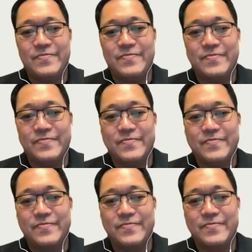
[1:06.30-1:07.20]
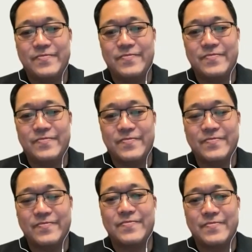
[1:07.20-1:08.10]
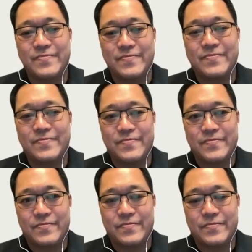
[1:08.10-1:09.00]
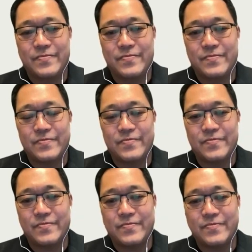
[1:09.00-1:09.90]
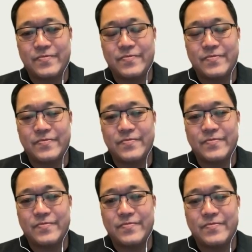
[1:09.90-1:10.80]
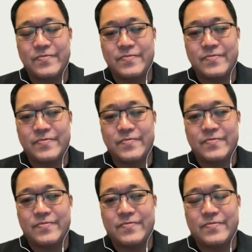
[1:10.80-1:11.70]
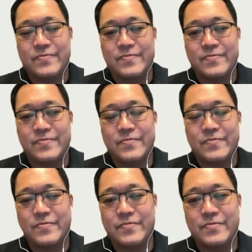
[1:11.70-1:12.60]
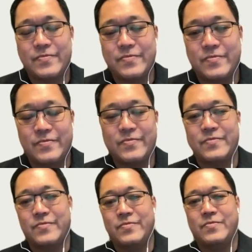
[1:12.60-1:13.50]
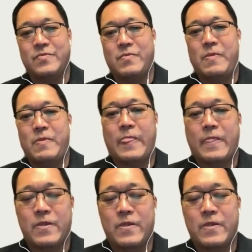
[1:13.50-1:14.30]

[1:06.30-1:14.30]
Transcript: (silent)